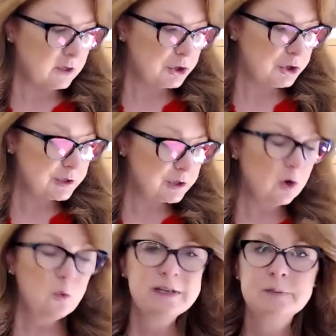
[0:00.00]
She's
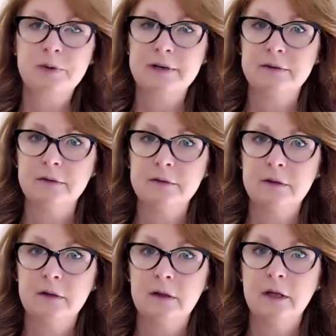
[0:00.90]
always present.
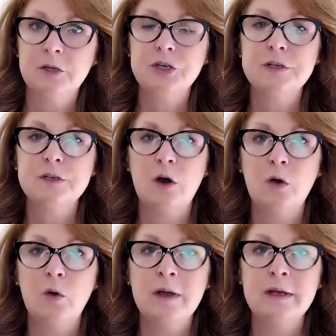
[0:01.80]
She's
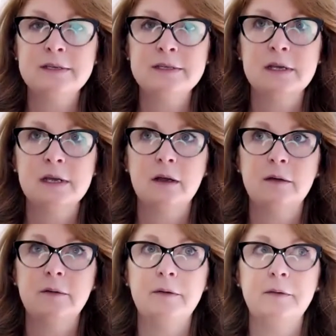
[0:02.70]
always
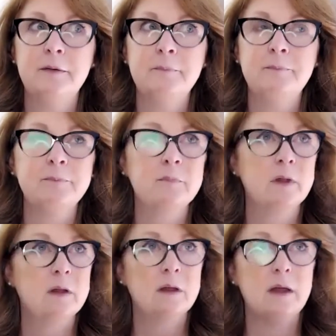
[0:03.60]

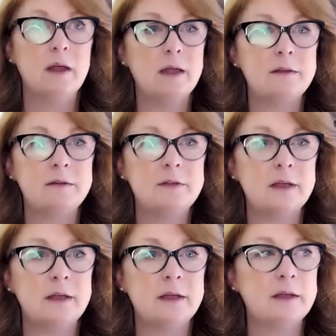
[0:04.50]
at
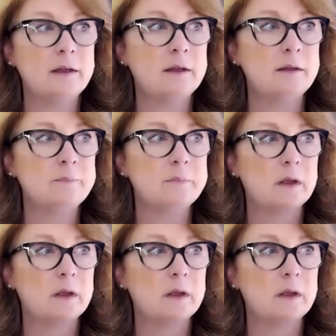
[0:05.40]
the